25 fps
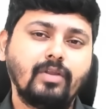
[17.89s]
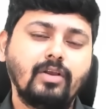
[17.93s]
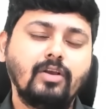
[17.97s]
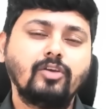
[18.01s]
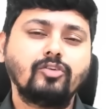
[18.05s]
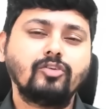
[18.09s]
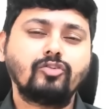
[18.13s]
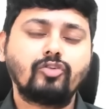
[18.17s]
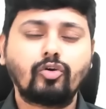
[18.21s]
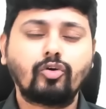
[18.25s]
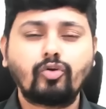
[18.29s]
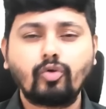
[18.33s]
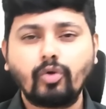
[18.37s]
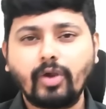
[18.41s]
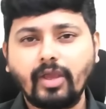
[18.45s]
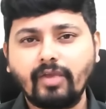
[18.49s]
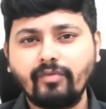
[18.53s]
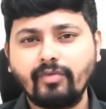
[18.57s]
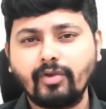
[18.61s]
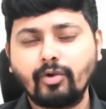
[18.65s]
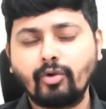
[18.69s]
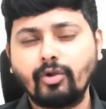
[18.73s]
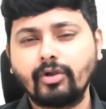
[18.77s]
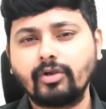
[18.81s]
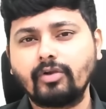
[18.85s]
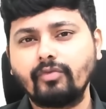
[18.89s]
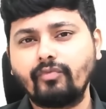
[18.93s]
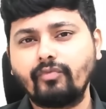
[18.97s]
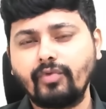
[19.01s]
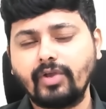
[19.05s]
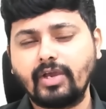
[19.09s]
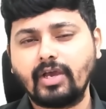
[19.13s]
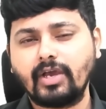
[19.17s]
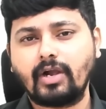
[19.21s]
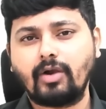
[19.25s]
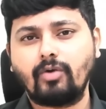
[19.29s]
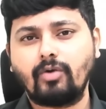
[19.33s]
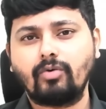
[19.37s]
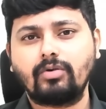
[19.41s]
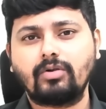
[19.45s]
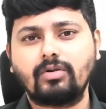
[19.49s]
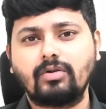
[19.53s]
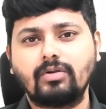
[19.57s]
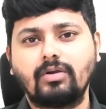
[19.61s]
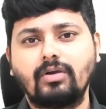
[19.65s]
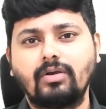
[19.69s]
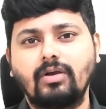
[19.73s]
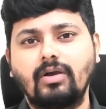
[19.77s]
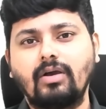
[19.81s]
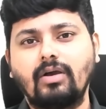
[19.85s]
So today we are going to figure out
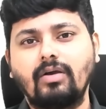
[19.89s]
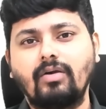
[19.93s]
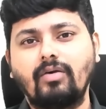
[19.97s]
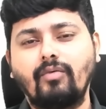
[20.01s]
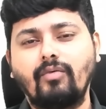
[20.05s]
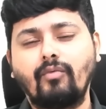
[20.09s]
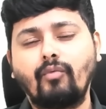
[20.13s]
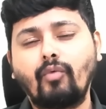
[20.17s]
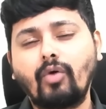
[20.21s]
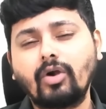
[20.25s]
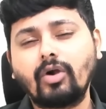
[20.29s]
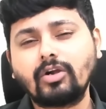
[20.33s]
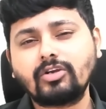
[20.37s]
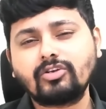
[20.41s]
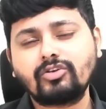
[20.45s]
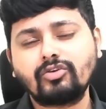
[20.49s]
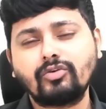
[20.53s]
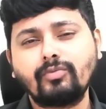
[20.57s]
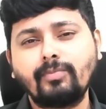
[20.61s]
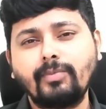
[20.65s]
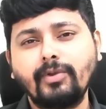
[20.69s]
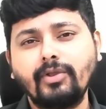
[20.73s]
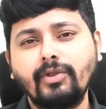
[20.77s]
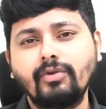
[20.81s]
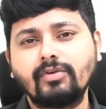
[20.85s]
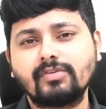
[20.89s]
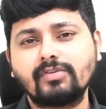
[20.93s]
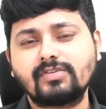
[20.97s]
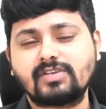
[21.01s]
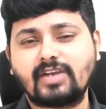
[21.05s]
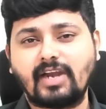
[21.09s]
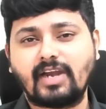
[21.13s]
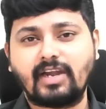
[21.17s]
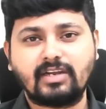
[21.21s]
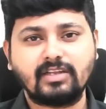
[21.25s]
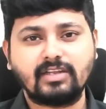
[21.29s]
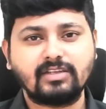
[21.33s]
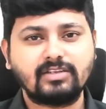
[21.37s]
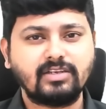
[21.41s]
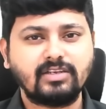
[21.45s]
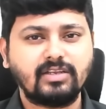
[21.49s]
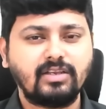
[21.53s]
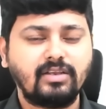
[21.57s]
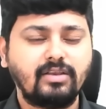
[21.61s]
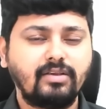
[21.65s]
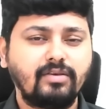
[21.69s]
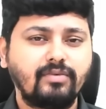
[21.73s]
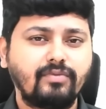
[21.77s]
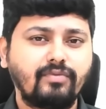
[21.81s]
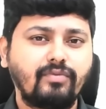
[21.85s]
what should be your
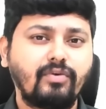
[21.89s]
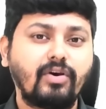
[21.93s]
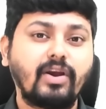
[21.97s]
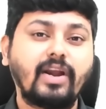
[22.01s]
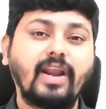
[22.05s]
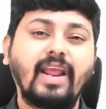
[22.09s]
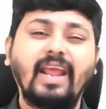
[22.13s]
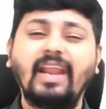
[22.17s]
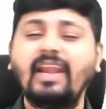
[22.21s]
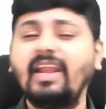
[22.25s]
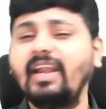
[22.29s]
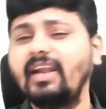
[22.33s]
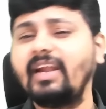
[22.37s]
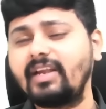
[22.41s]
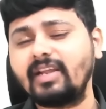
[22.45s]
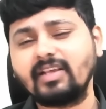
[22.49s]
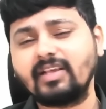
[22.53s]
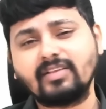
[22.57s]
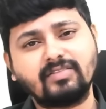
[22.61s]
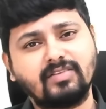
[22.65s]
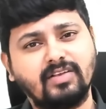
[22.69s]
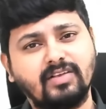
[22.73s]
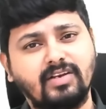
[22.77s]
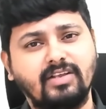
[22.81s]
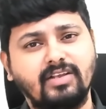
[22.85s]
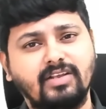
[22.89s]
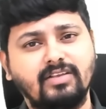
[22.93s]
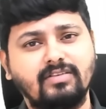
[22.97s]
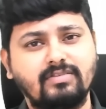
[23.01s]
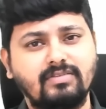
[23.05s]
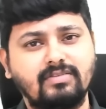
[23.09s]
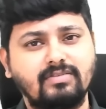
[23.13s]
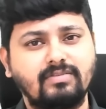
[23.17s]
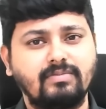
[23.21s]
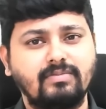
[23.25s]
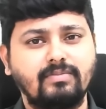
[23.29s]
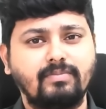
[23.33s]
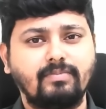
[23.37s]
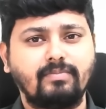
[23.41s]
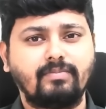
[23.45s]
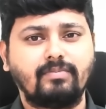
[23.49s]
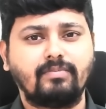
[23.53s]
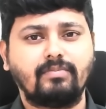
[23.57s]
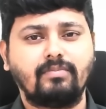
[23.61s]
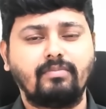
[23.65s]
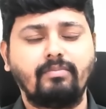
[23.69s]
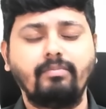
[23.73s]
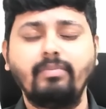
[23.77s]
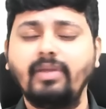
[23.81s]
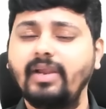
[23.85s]
strategy for any test series,
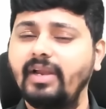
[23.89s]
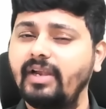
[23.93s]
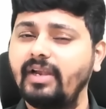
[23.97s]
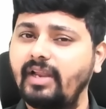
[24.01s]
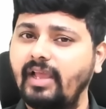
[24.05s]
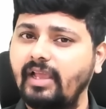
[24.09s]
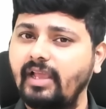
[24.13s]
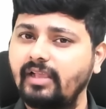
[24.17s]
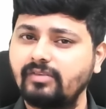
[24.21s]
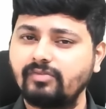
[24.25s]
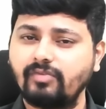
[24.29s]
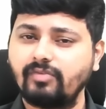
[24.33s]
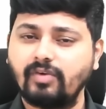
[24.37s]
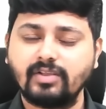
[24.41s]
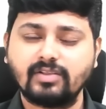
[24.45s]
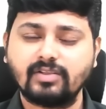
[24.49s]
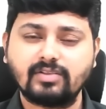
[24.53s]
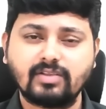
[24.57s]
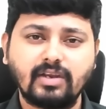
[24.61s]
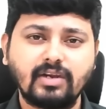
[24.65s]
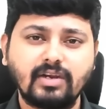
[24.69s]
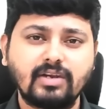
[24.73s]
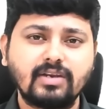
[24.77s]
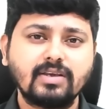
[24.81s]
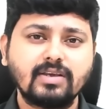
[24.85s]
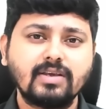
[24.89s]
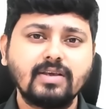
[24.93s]
be it XYZ,